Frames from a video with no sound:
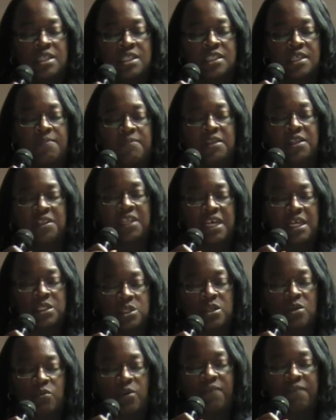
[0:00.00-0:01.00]
Some of the
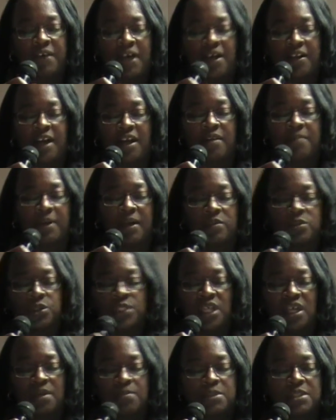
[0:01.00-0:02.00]
things that we found out about
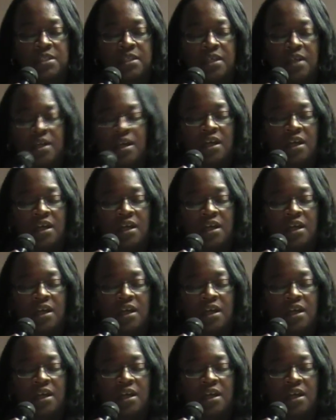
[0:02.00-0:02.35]
James,